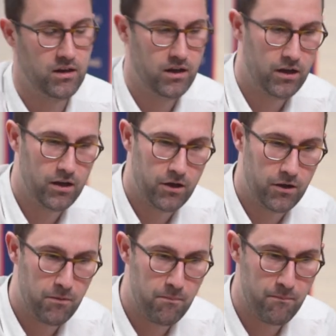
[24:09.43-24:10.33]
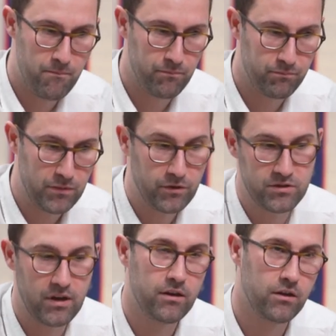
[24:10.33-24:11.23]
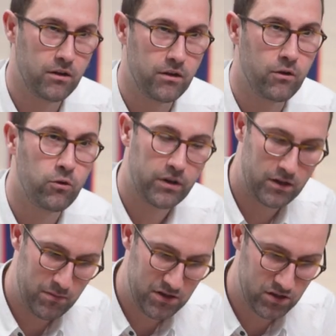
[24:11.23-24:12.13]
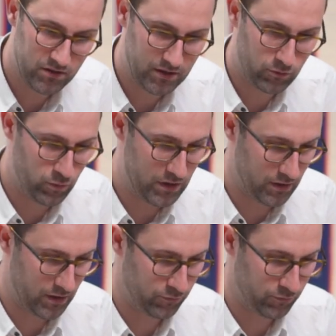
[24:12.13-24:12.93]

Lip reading: because I already mentioned that we